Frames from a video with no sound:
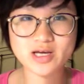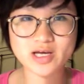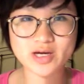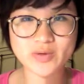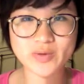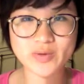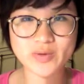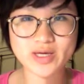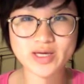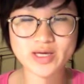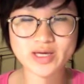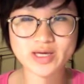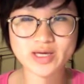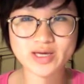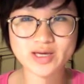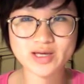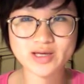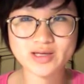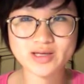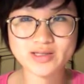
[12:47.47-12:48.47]

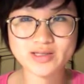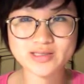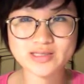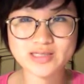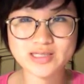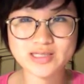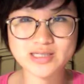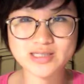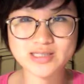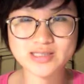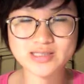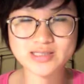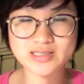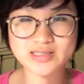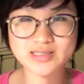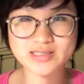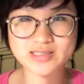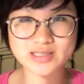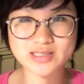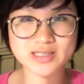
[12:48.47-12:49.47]
we
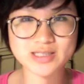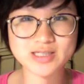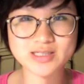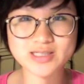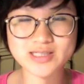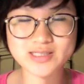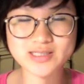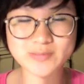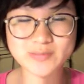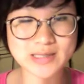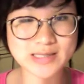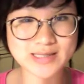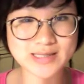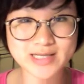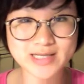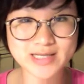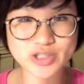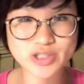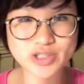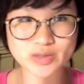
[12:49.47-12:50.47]
the
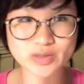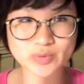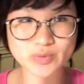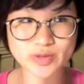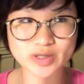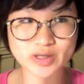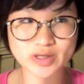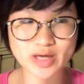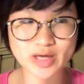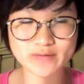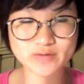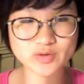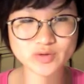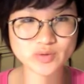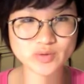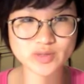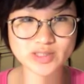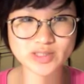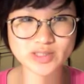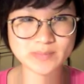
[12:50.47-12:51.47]
explanation. We have
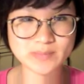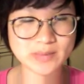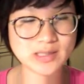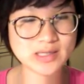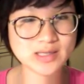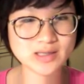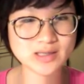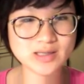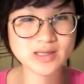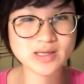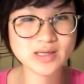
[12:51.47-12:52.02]
to explain